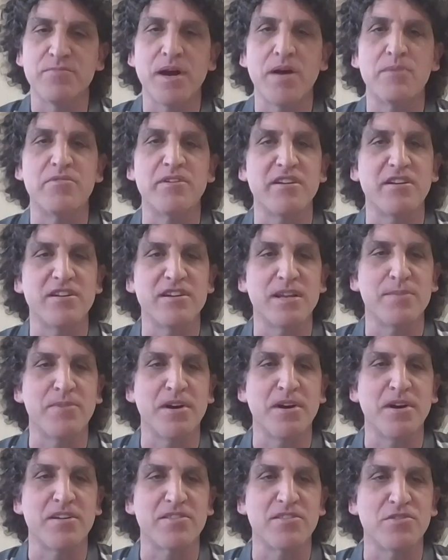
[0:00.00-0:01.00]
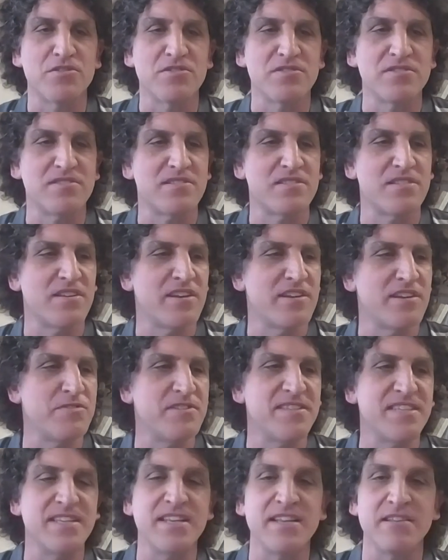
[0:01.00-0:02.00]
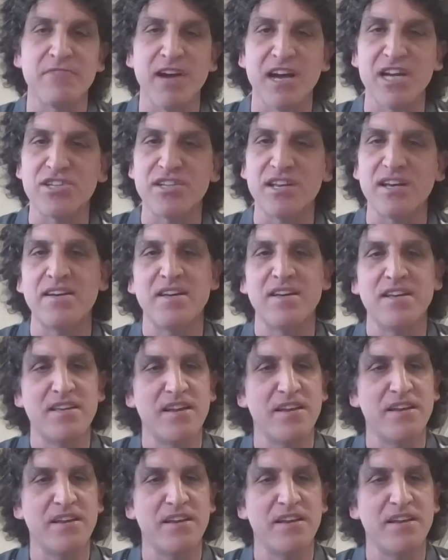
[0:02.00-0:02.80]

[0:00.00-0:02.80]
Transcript: Probably heard about those uh, we've seen in Russia